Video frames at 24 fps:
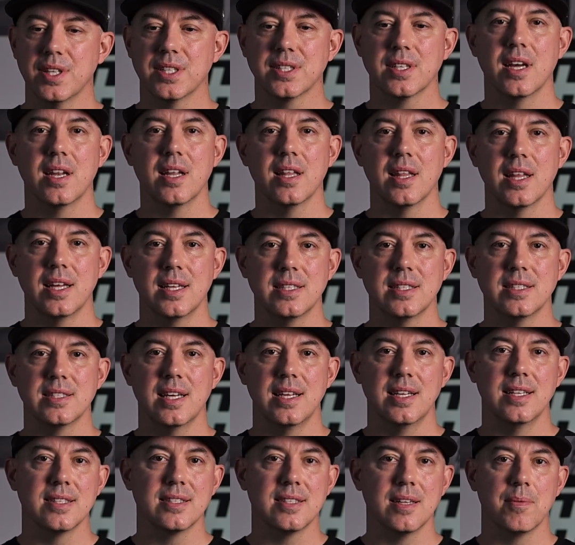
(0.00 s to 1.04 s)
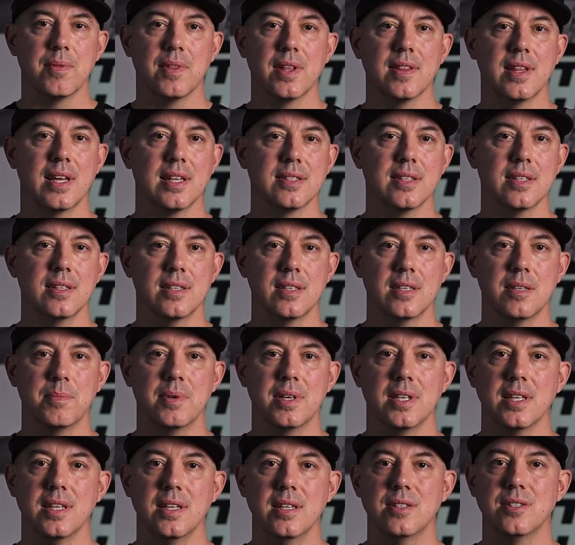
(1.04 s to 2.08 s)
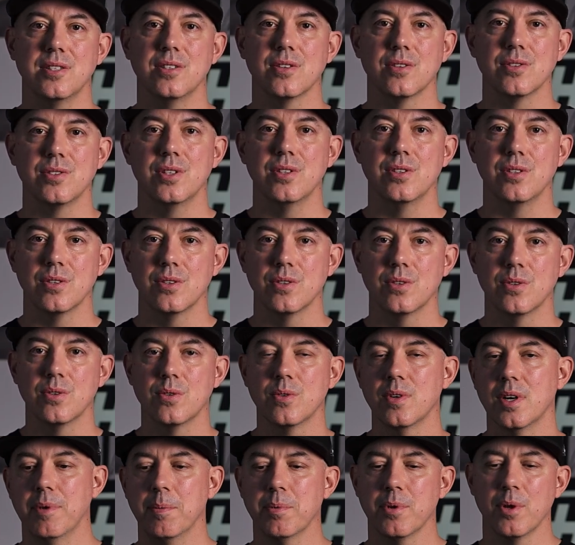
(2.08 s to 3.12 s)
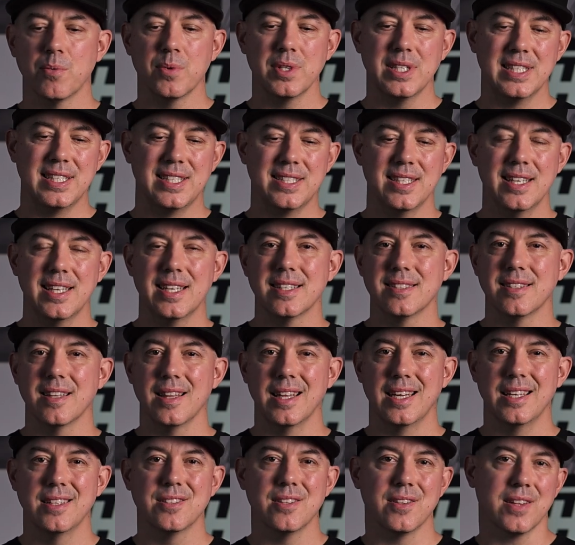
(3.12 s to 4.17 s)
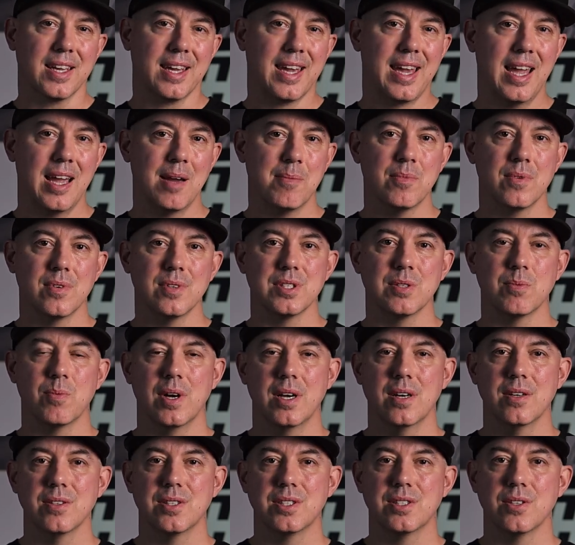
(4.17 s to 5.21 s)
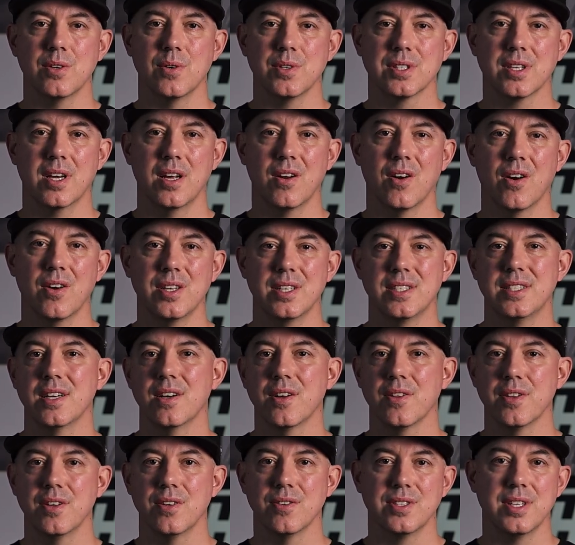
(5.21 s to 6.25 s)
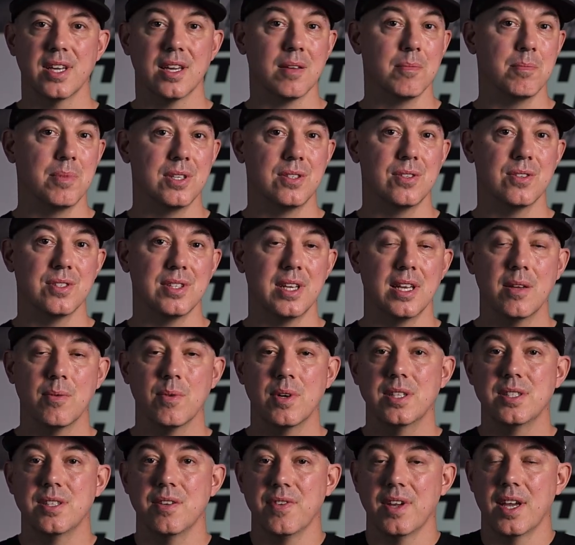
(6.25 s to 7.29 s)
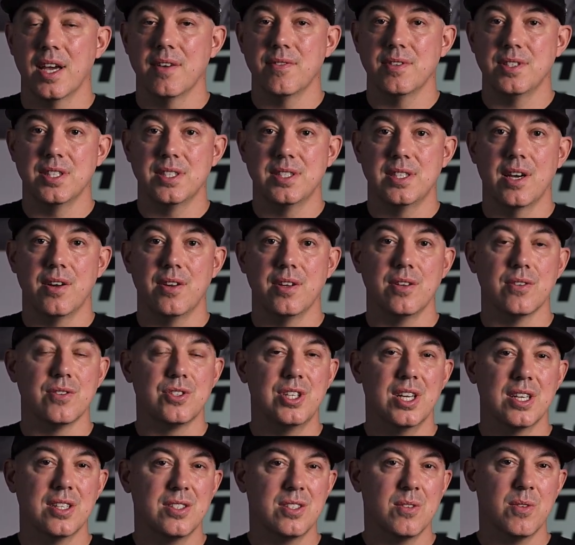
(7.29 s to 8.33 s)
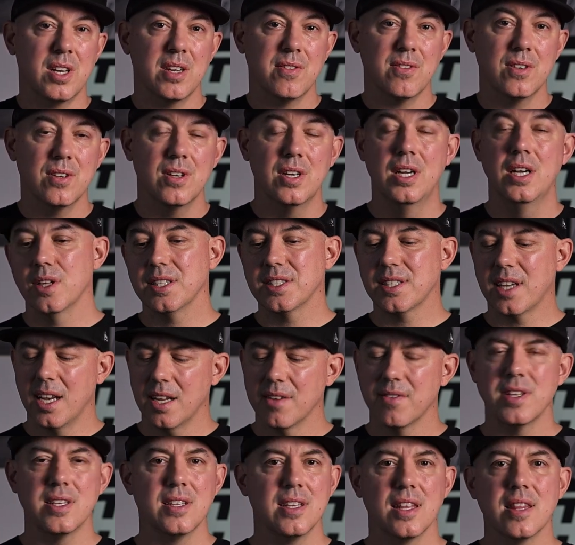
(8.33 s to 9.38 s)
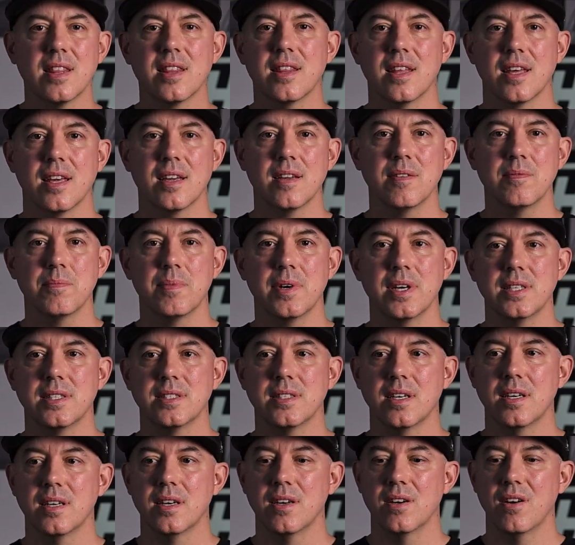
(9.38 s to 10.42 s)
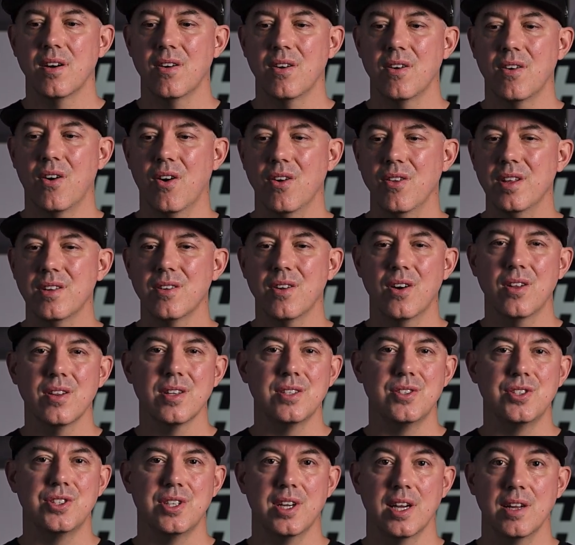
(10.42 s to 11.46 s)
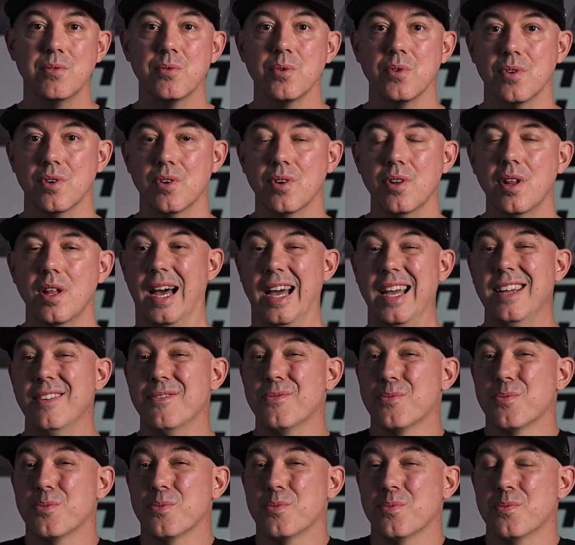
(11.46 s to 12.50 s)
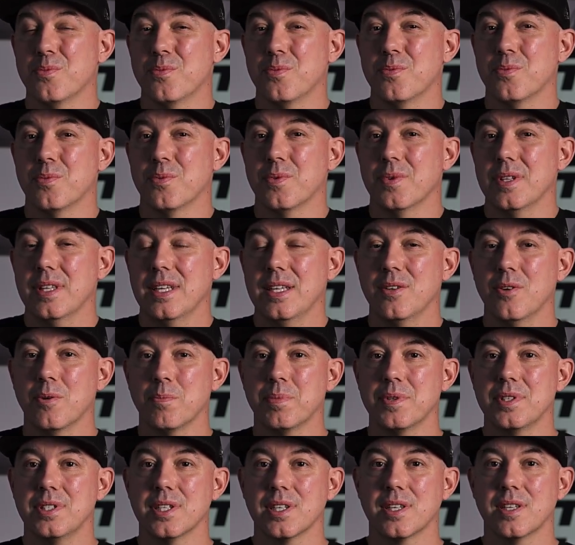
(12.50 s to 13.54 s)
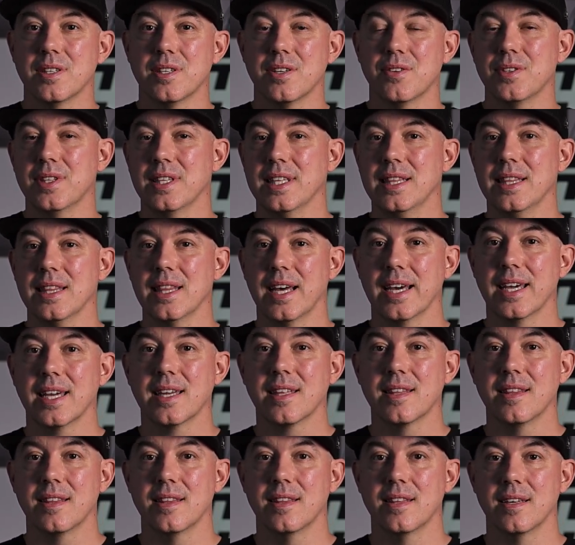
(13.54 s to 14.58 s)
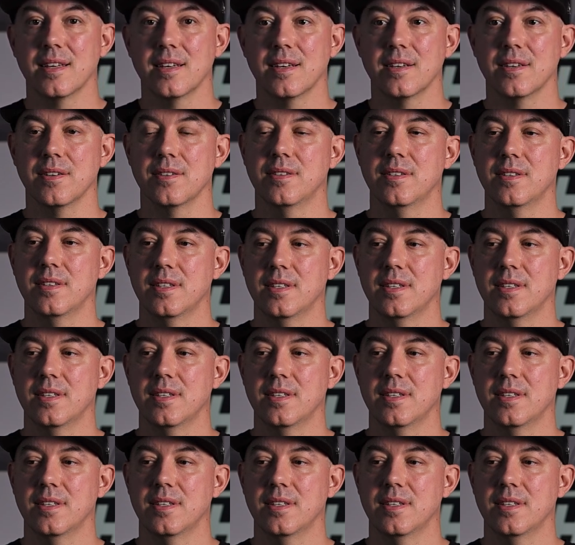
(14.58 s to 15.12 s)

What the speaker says: this kind of lens, that is something that's a little bit easier to do. People don't really see it as a lens on the camera as well, so it's kind of hard to tell that you're taking pictures anyways if you have it just down at your chest or whatever. That's kind of a neat thing, but all in all, in general, I really don't particularly like the